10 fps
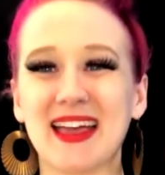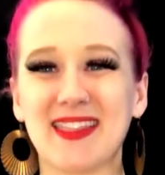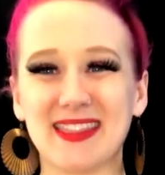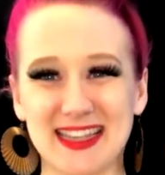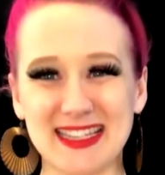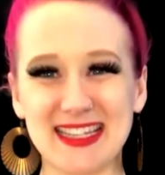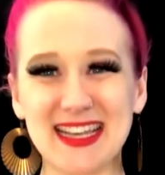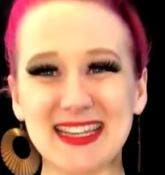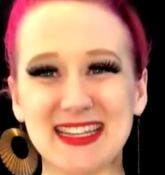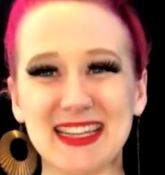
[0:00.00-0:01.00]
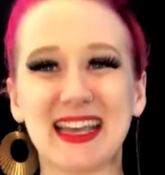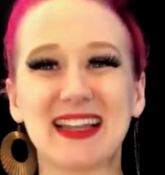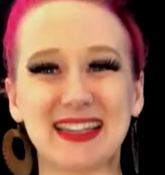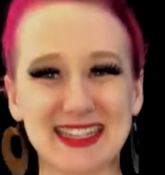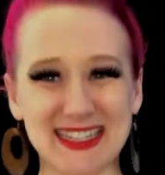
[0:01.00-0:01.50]
That said,
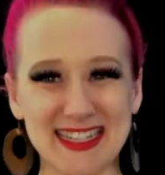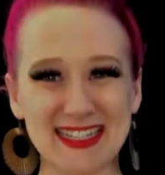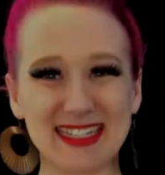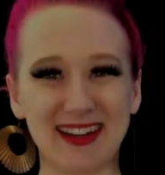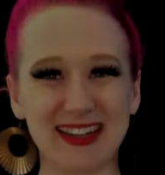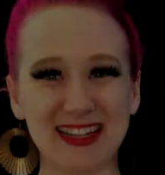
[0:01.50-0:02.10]
let's get started.